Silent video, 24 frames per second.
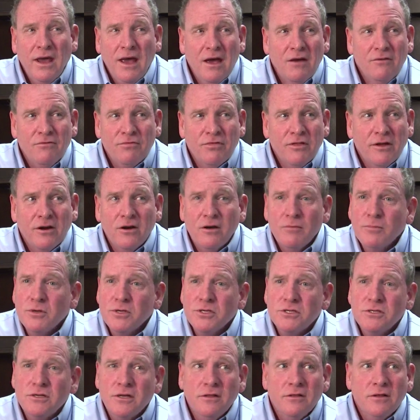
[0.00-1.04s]
have
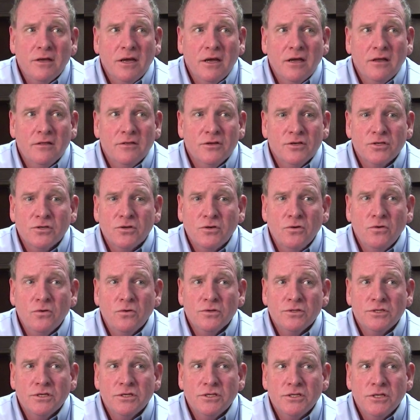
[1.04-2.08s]
therapists in the
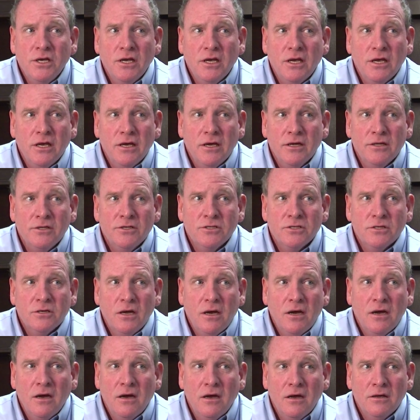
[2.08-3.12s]
schools that see kids
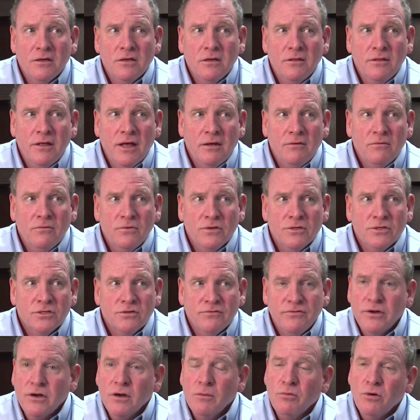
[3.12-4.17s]
that with
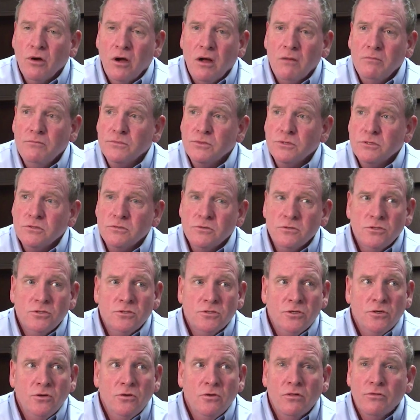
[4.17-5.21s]
severe problems
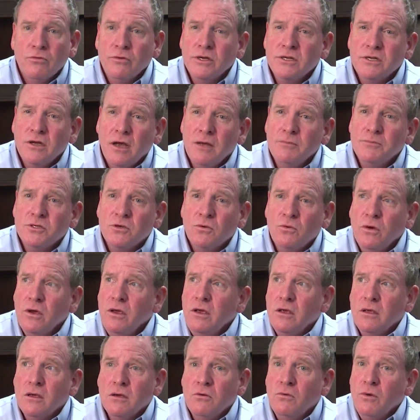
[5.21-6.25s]
2-3 times a
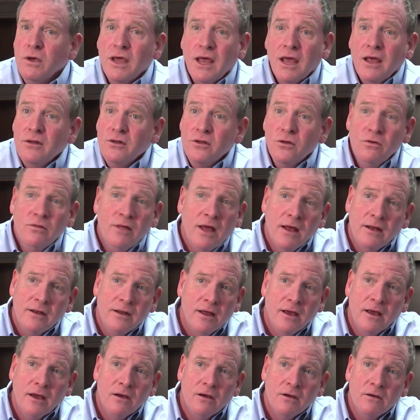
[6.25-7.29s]
week. We can't do that
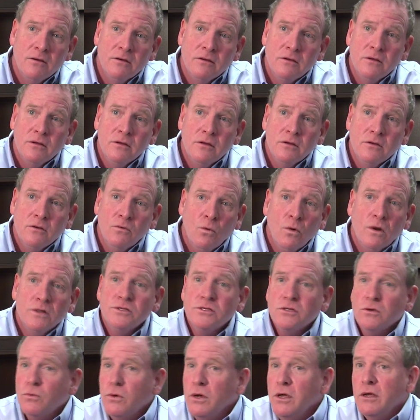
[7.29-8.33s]
now.
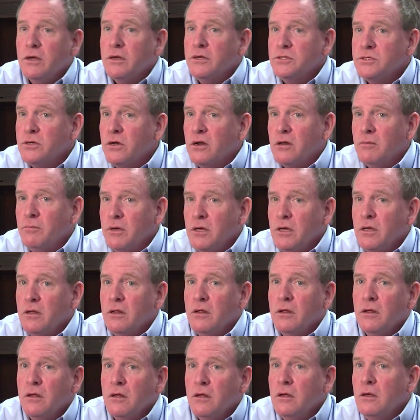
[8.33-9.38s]
Once a week is going to be
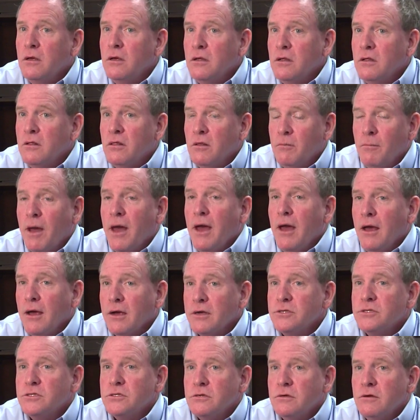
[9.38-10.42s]
the
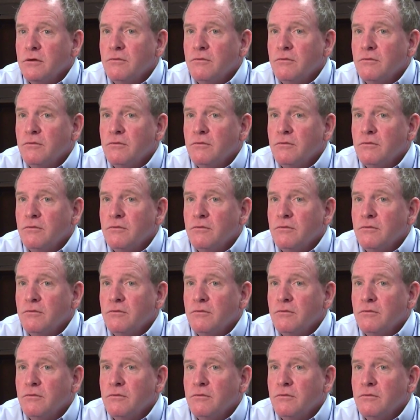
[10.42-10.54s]
max.